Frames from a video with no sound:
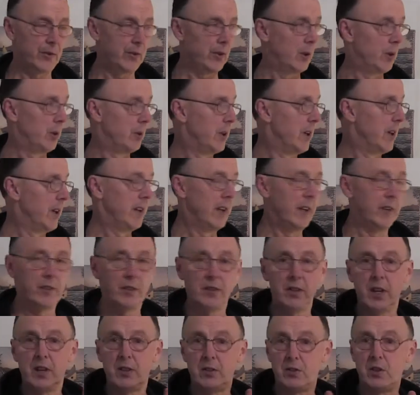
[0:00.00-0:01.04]
So
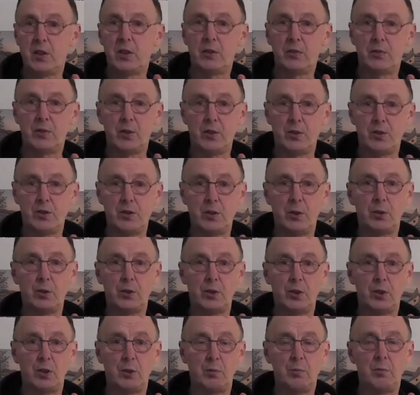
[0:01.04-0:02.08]
it's not just for
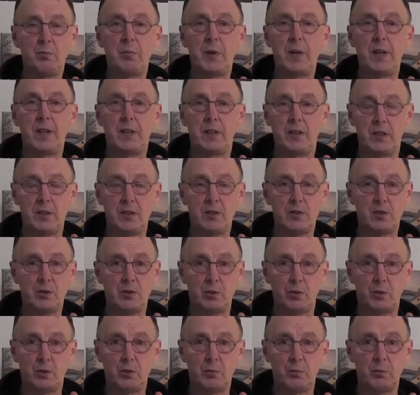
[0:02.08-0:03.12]
shoulder pain
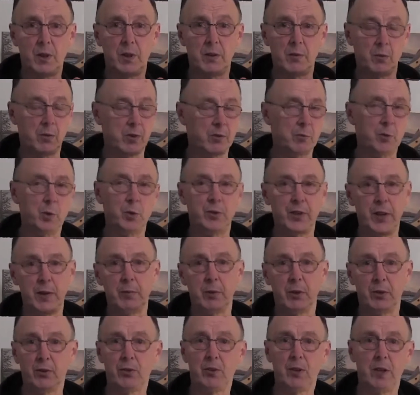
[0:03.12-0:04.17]
issues, but we'll
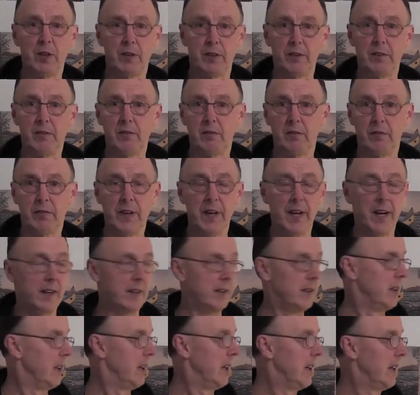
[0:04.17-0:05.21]
demonstrate
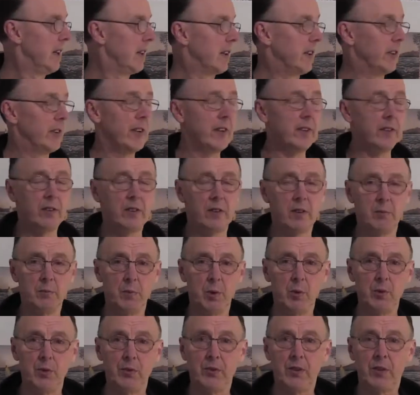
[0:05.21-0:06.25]
that because that's the
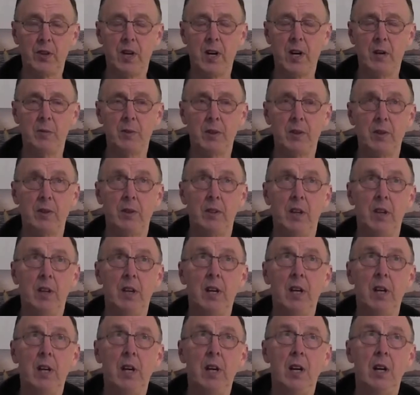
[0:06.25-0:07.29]
most common
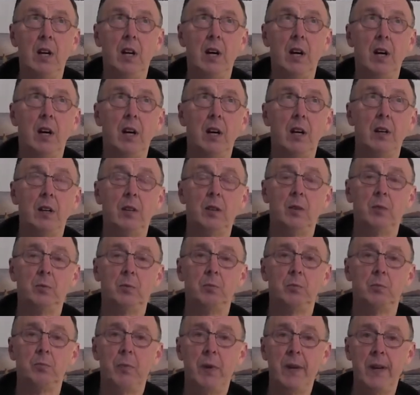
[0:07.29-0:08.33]

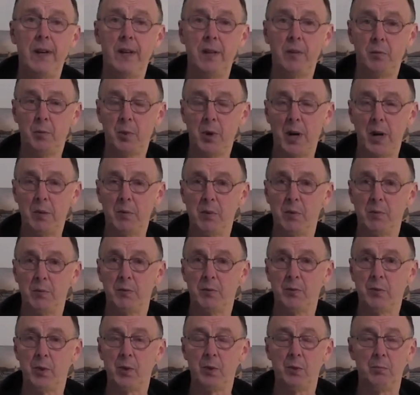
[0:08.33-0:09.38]
pain problem
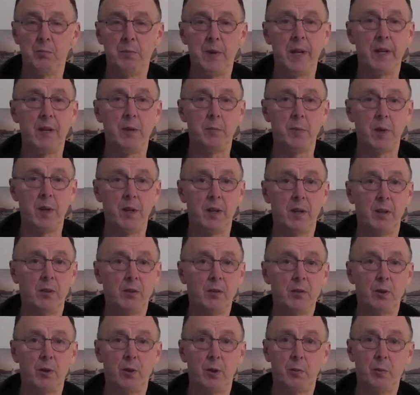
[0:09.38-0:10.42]
for many
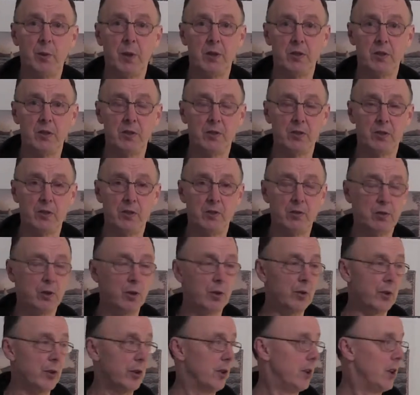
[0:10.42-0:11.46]
stroke patients is
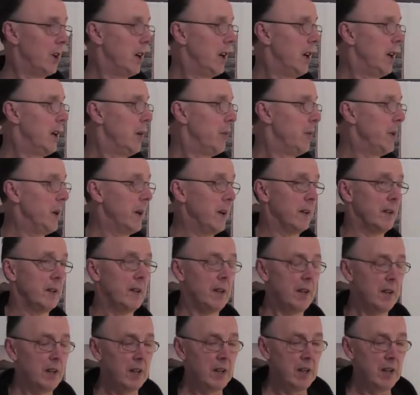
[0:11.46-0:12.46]
shoulder pain.